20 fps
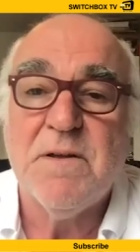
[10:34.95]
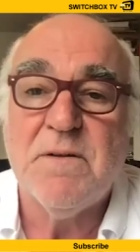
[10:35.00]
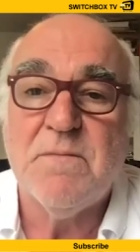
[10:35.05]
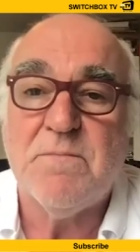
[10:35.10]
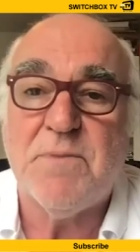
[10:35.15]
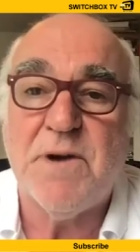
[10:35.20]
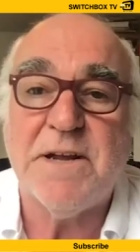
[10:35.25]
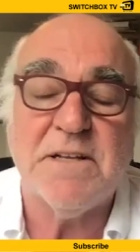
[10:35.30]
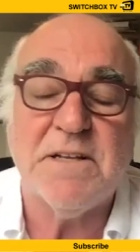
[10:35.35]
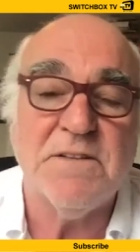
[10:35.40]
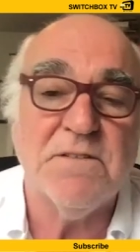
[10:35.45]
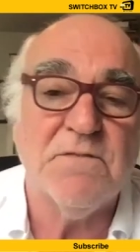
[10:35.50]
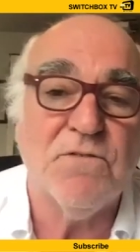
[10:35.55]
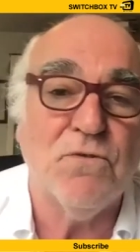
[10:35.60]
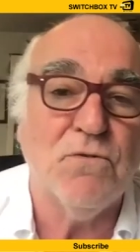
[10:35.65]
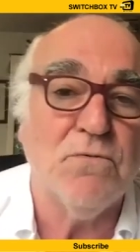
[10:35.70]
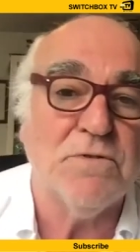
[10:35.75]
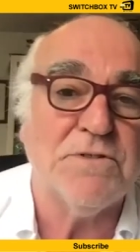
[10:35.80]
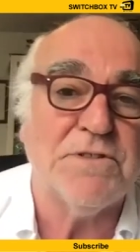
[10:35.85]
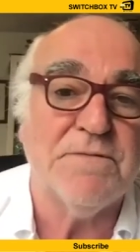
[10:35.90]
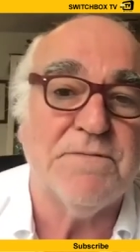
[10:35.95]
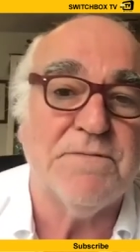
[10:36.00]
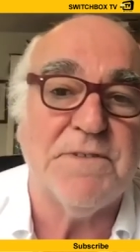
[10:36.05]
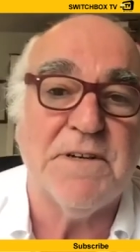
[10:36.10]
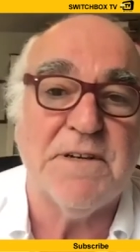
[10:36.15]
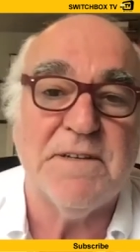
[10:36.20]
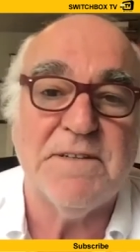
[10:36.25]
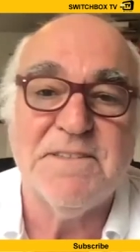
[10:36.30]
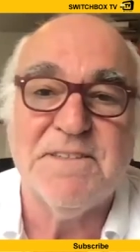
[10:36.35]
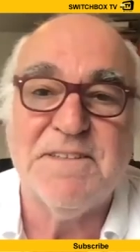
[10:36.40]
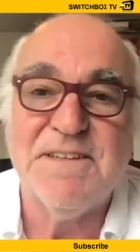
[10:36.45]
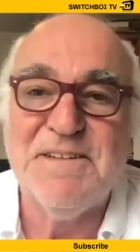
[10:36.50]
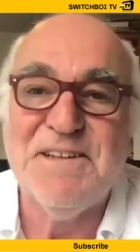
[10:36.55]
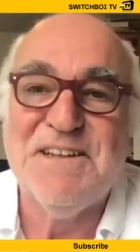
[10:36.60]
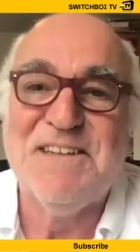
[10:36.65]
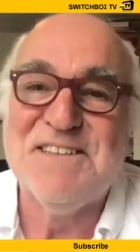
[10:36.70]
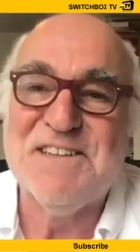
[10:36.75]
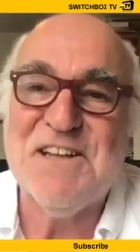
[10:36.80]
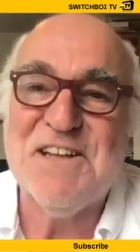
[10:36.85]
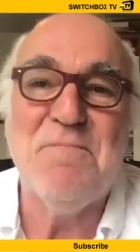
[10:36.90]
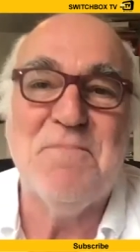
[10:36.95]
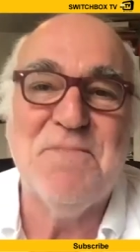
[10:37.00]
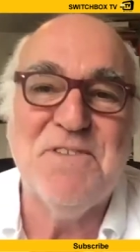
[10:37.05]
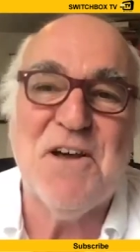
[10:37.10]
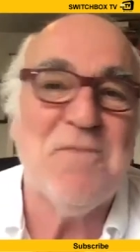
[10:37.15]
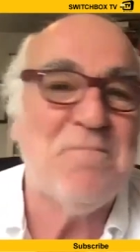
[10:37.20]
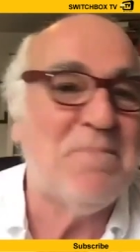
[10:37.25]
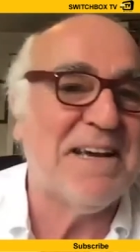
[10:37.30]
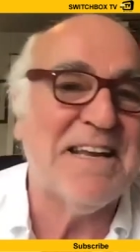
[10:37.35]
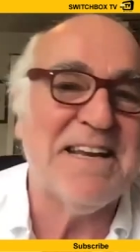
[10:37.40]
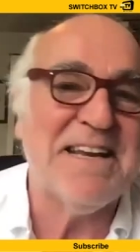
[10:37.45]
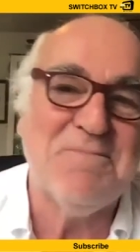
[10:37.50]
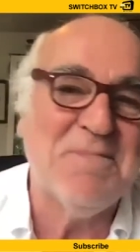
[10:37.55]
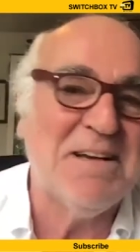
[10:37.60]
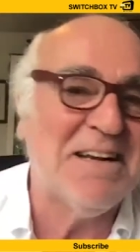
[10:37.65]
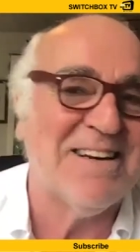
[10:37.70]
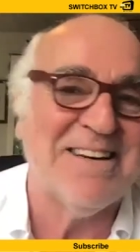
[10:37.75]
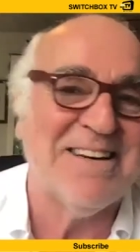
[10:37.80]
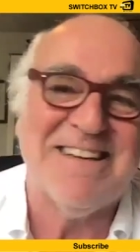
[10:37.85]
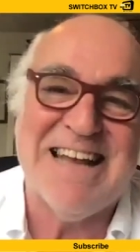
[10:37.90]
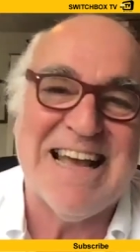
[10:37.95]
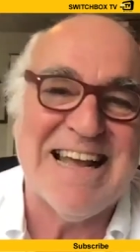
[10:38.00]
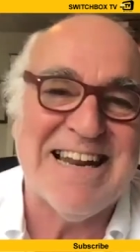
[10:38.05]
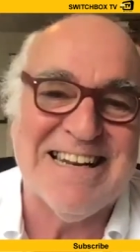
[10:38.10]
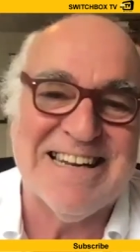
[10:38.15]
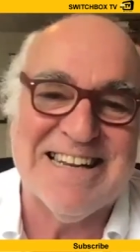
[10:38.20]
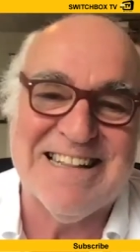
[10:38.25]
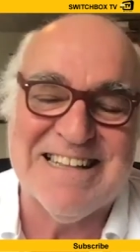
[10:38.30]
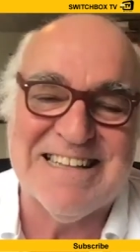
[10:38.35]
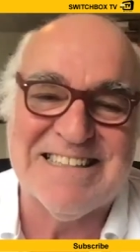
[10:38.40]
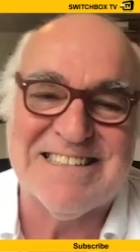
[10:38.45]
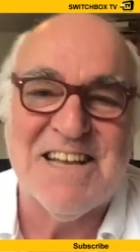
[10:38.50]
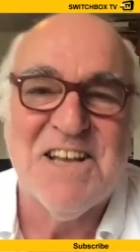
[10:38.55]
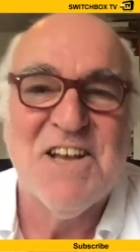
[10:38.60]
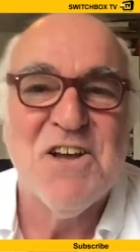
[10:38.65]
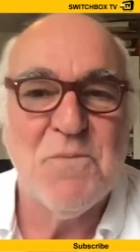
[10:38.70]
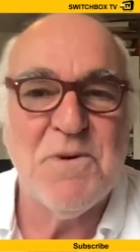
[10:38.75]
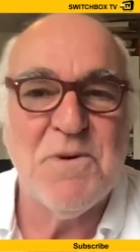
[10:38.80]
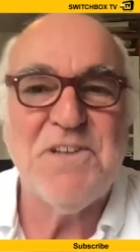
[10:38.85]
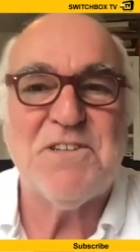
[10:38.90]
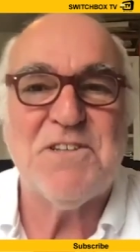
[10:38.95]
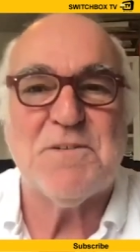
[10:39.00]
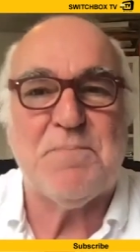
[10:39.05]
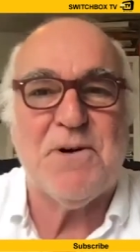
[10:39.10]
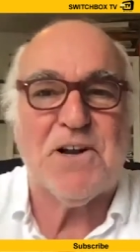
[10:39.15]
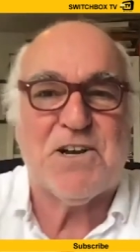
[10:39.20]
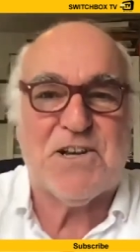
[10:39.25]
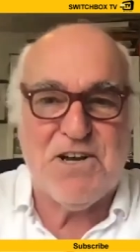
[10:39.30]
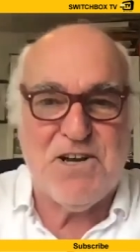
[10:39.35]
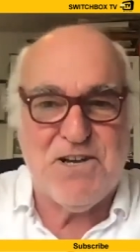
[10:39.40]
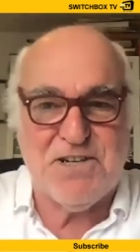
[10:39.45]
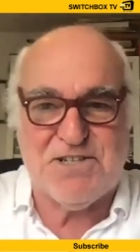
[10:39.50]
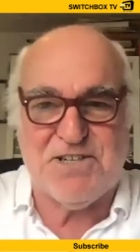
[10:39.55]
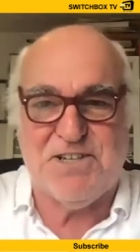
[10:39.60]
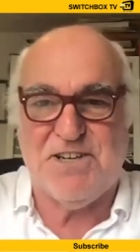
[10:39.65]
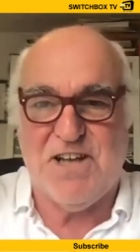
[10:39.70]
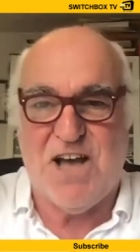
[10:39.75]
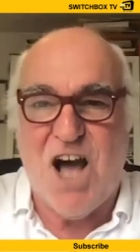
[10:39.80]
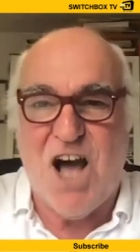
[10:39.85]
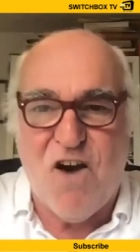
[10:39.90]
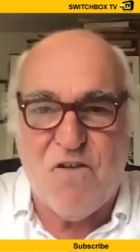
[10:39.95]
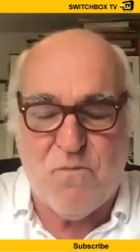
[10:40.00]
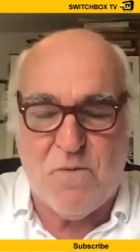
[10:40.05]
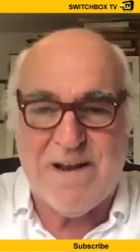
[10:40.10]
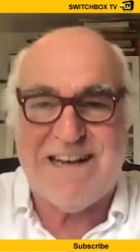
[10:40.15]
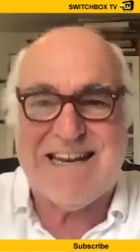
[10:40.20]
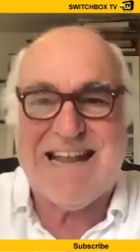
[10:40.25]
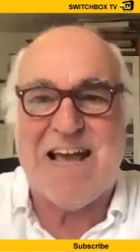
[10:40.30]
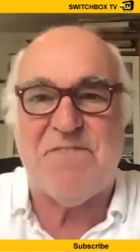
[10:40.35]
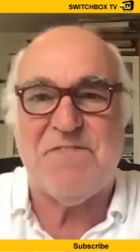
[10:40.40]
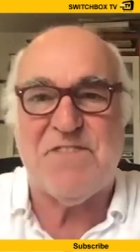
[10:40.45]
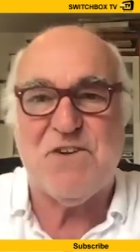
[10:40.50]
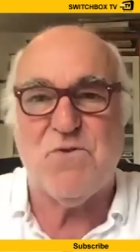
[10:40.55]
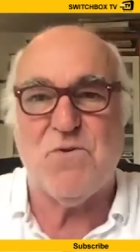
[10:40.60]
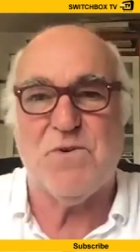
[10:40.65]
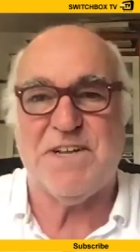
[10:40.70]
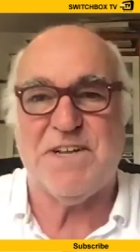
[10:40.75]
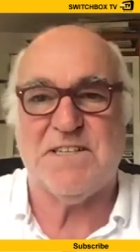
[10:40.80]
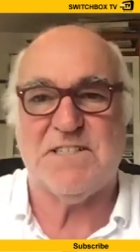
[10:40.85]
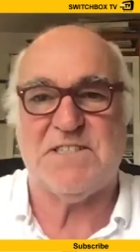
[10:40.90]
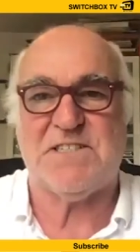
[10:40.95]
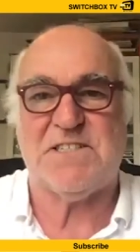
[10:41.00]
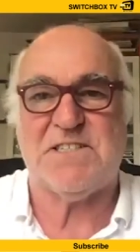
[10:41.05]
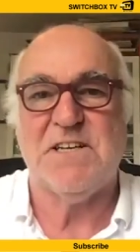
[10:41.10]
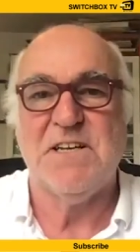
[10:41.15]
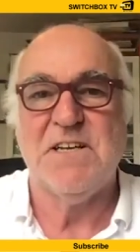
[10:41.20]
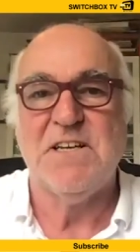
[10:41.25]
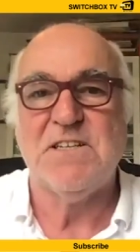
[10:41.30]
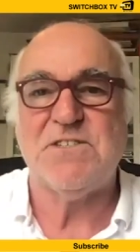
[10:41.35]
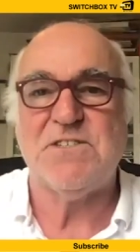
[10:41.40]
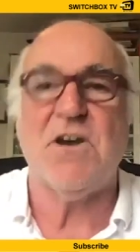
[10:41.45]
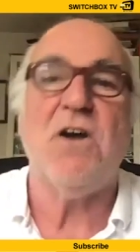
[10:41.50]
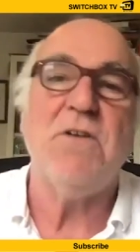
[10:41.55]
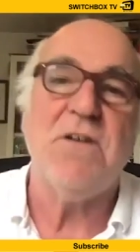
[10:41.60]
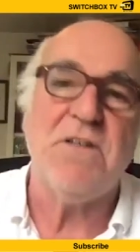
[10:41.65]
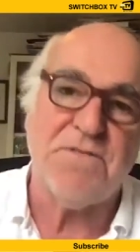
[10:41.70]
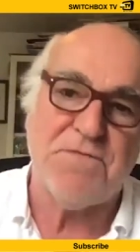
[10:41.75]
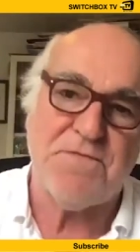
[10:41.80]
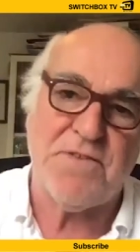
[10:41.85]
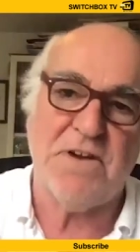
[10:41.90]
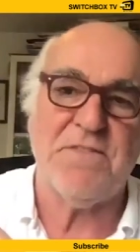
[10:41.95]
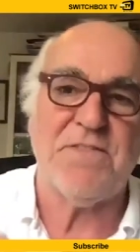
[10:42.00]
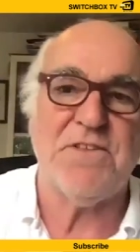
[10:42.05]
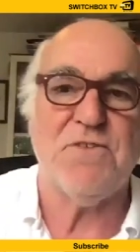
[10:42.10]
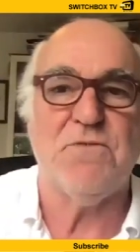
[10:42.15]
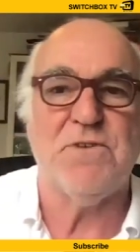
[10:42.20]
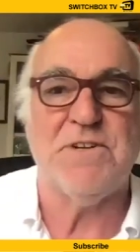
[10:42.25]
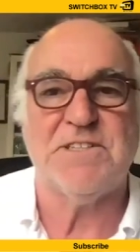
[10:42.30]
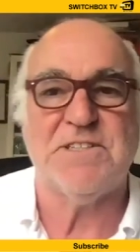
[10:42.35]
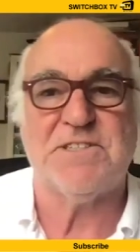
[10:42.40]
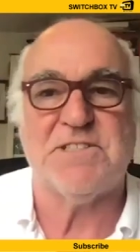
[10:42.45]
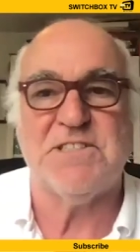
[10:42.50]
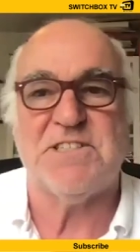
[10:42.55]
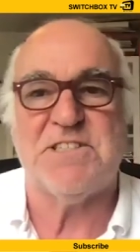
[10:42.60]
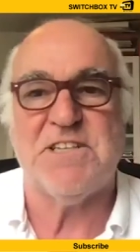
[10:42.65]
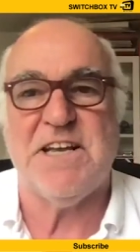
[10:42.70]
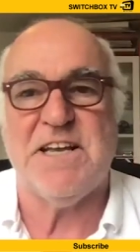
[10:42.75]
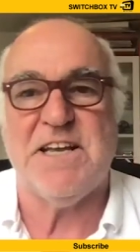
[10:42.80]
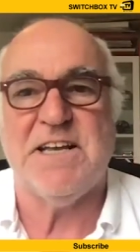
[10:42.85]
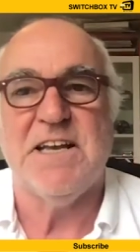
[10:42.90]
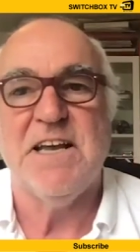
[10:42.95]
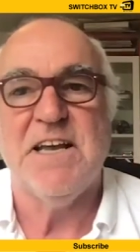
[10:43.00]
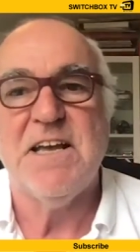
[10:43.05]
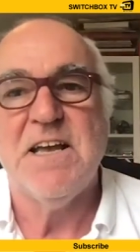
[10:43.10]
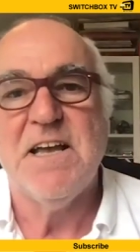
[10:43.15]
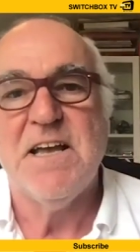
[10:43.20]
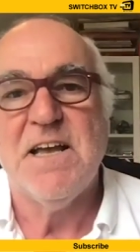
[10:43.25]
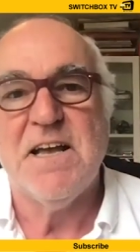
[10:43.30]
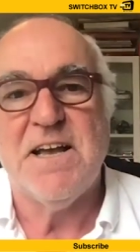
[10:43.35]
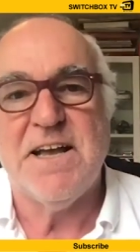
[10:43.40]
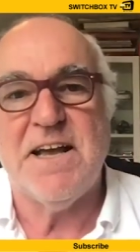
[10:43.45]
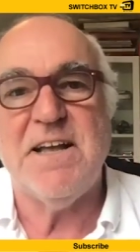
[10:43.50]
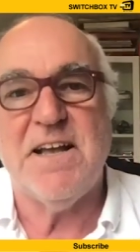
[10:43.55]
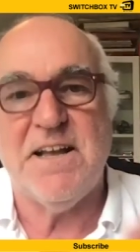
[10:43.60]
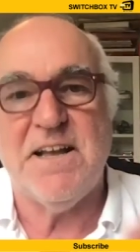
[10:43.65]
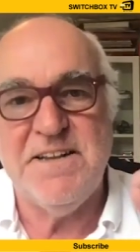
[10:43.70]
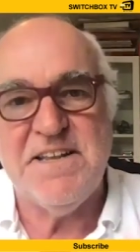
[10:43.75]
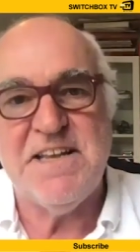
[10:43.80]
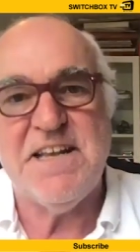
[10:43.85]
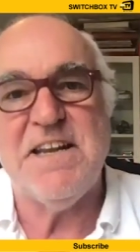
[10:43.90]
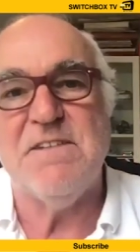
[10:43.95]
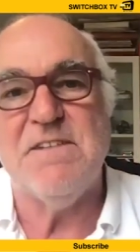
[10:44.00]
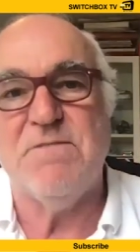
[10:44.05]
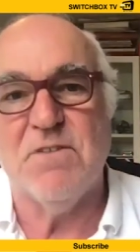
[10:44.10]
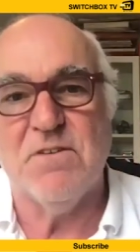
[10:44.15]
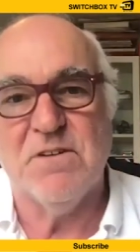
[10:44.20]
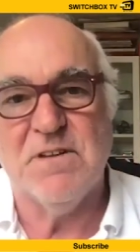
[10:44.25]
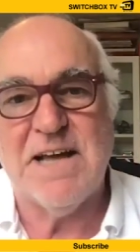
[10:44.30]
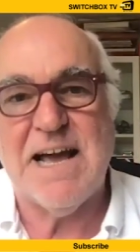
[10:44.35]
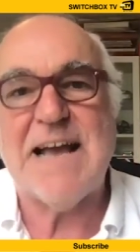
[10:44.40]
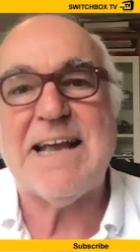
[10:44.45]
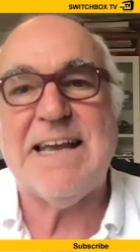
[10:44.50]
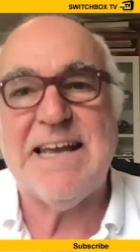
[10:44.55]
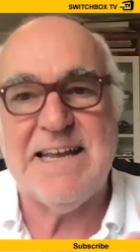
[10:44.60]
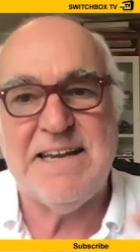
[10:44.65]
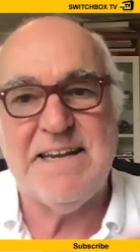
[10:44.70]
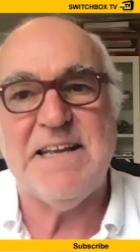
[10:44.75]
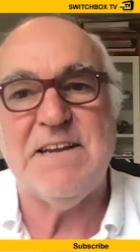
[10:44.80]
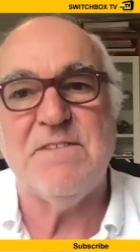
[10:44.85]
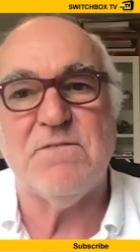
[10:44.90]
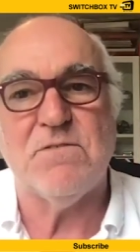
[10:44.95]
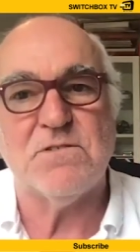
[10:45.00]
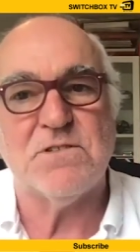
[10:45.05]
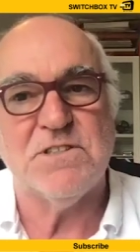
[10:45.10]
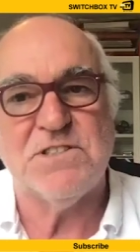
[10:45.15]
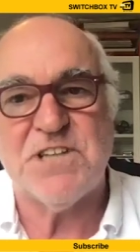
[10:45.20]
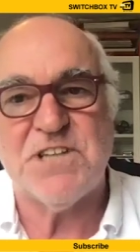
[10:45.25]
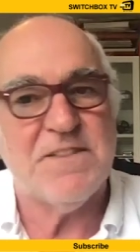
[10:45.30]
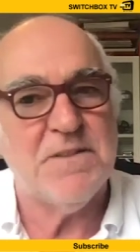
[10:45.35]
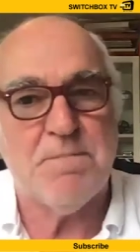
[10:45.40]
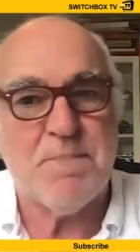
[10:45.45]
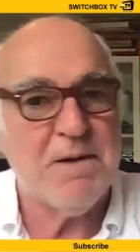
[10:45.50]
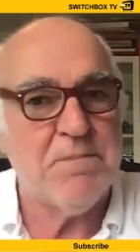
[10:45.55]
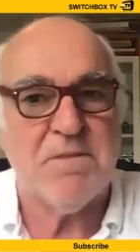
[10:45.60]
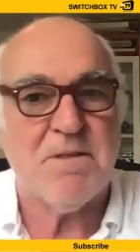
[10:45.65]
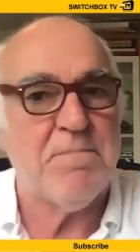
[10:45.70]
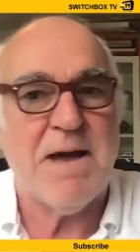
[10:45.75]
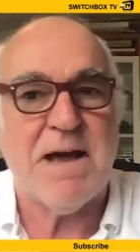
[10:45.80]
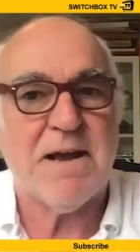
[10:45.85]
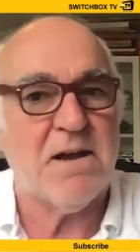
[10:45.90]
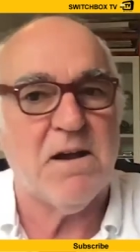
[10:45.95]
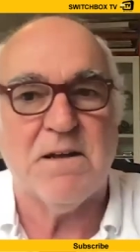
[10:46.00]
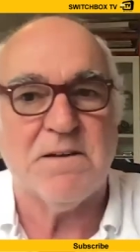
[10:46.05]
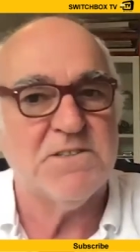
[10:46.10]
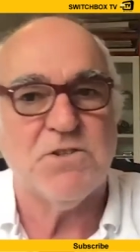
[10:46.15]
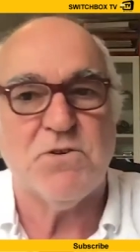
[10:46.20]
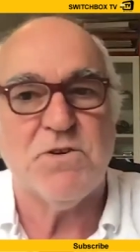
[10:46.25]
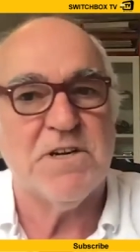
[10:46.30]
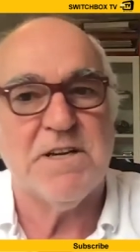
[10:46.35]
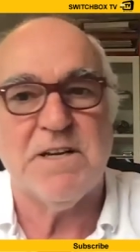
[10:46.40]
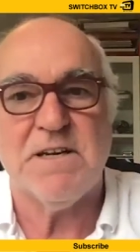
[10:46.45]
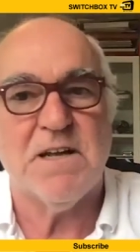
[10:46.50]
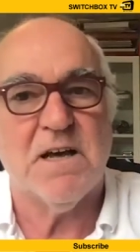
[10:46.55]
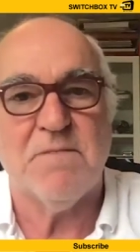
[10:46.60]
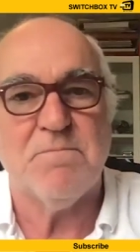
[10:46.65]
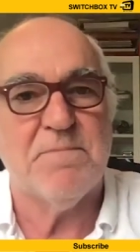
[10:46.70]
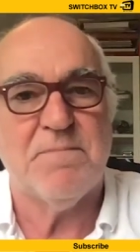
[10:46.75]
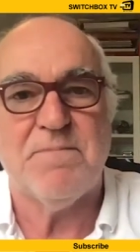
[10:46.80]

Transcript: breaking the rules of no beginning, middle and end and things like that. We used to put a curtain halfway down the audience, so only the front of the audience could see in the interval, hang it in the interval and say, the people at the back aren't joining in, aren't,